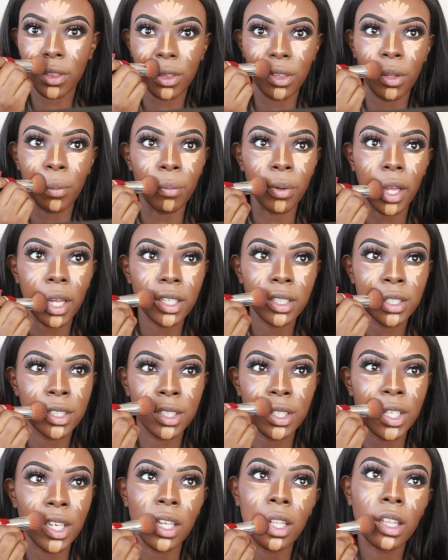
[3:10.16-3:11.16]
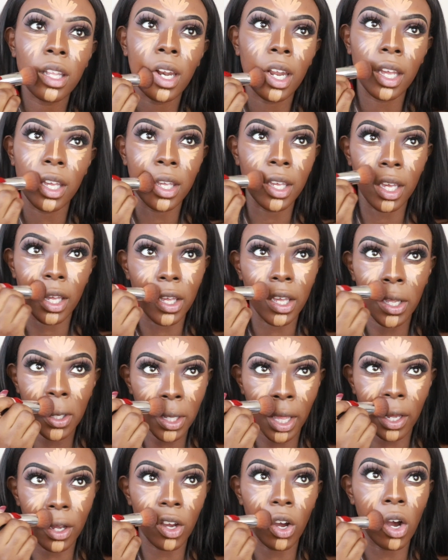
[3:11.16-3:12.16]
The best thing that I
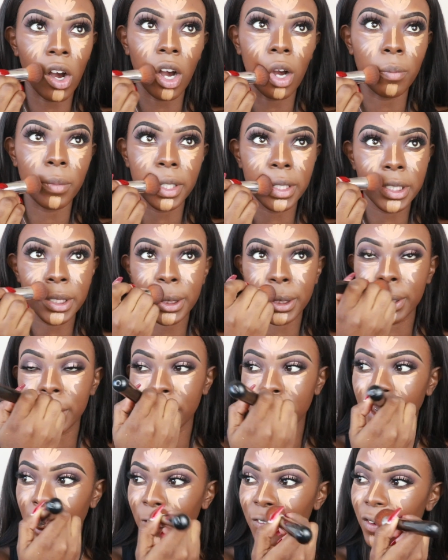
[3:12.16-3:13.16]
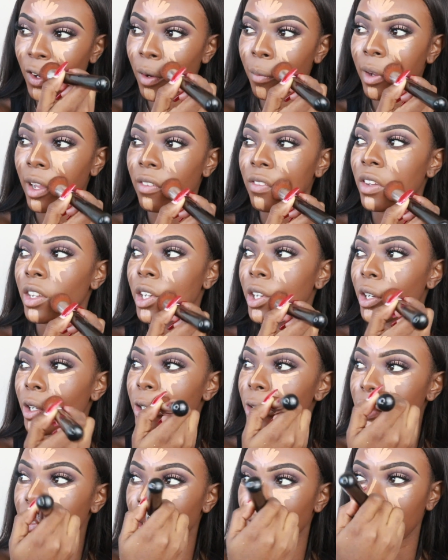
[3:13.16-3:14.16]
get, like comments and stuff on my
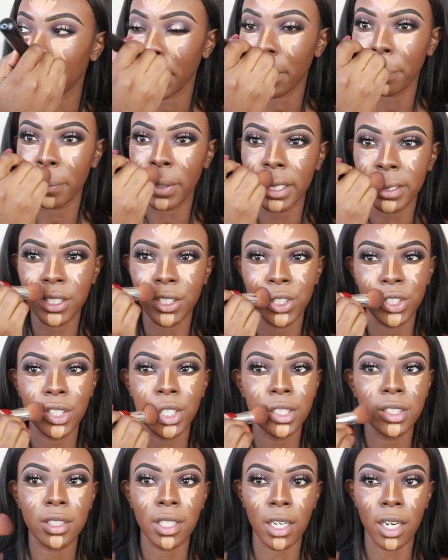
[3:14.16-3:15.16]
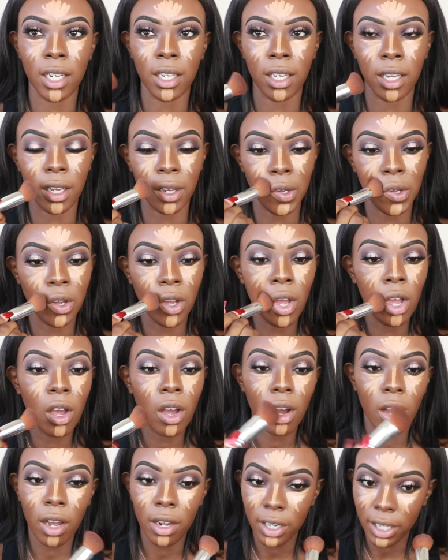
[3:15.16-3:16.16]
videos, or like messages that I get
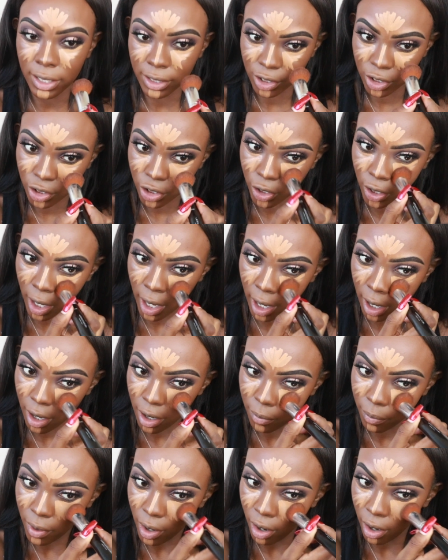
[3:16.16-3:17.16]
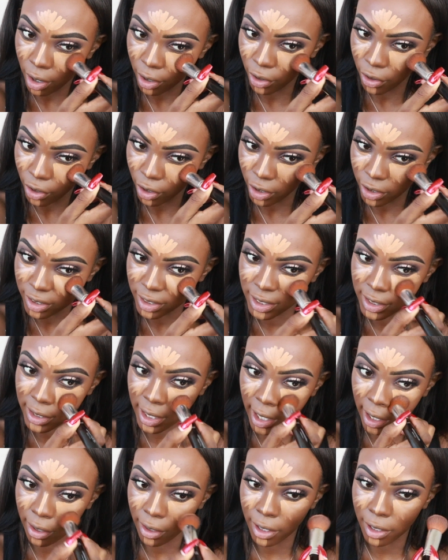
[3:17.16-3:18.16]
on Instagram, are girls
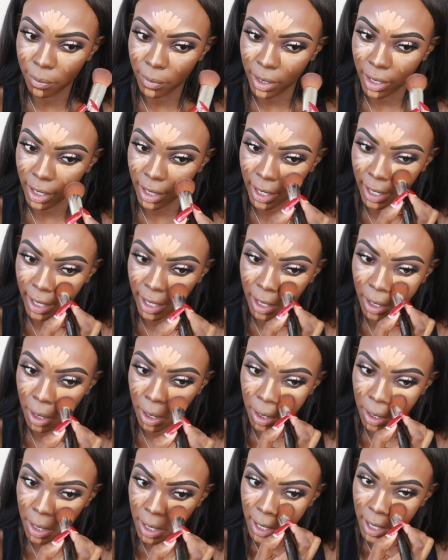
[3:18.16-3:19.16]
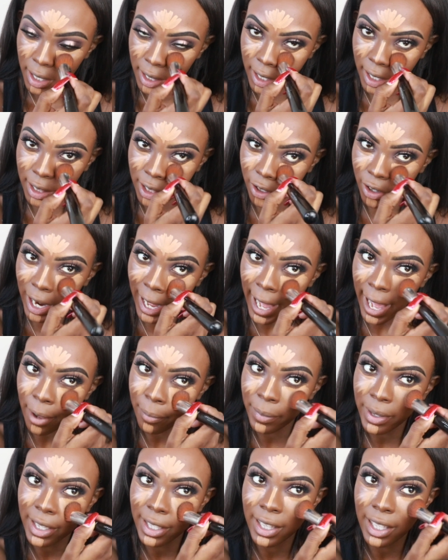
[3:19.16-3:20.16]
telling me like that they're
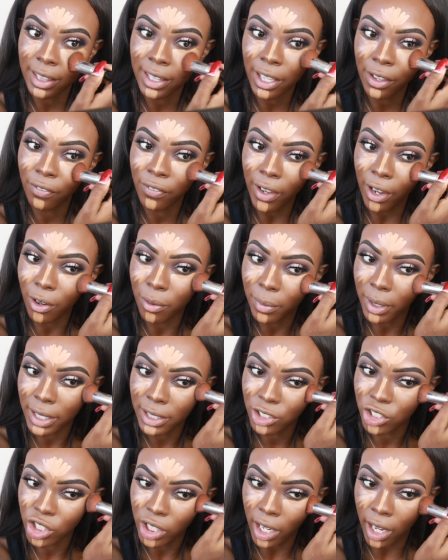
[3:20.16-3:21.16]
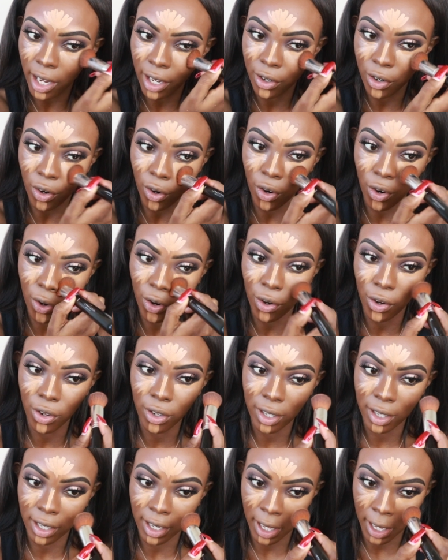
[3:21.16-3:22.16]
happy that they found my
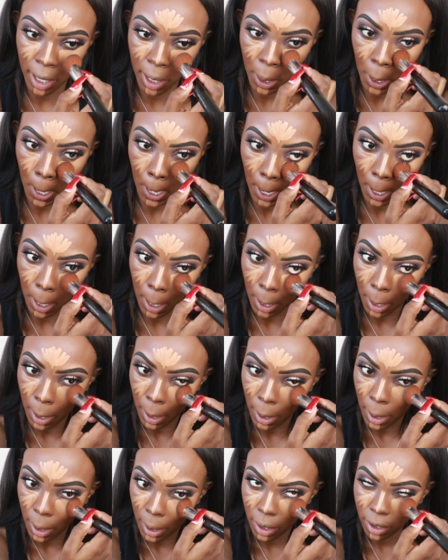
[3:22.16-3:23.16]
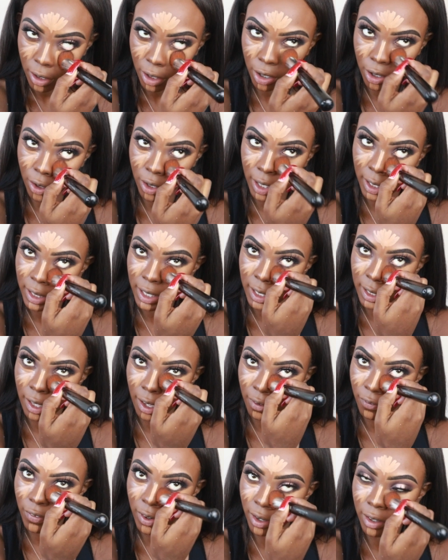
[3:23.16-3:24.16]
channel, and like, you know, like that
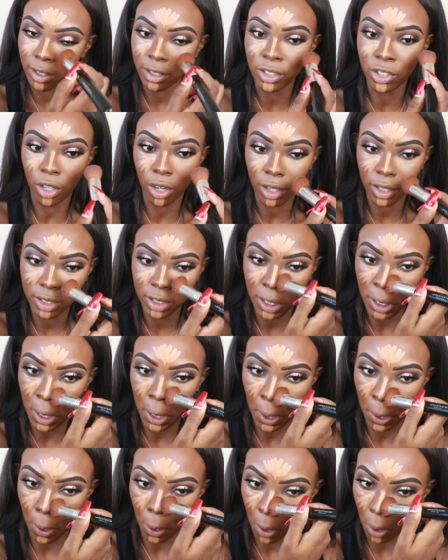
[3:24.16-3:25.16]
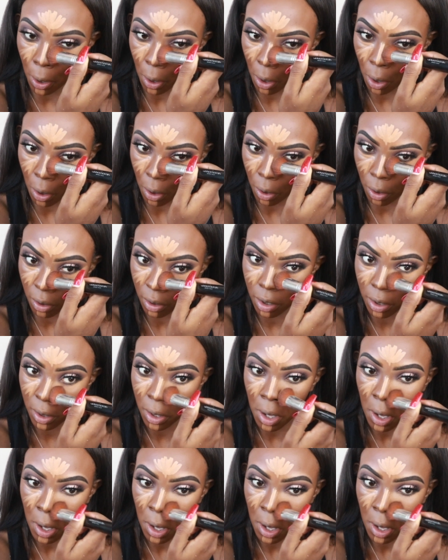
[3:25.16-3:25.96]
they found a dark-skinned girl.